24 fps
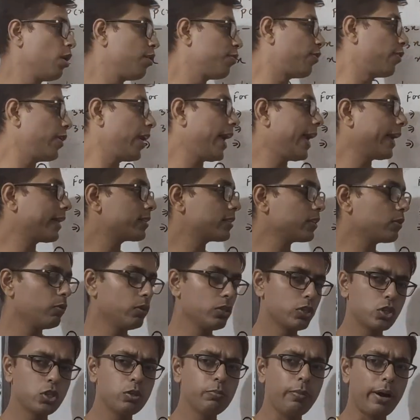For x
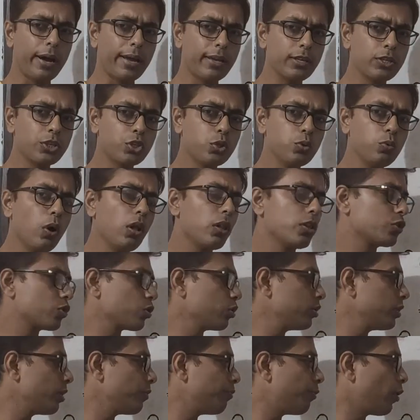equals to minus 2
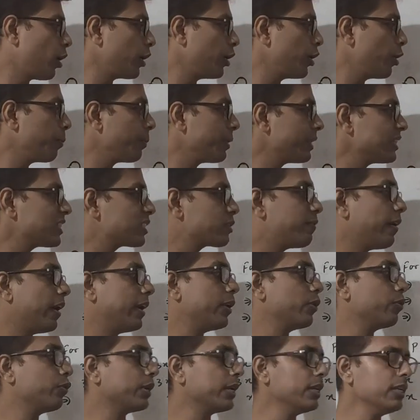also, the polynomial's
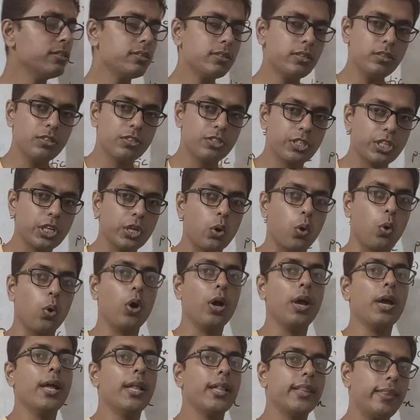value is 0.
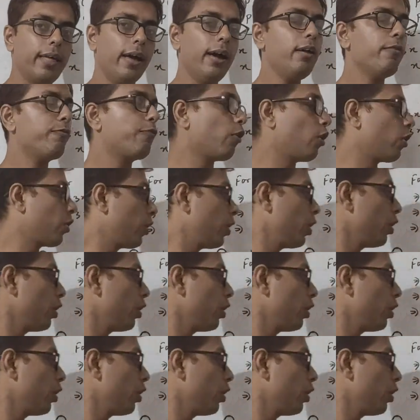Therefore,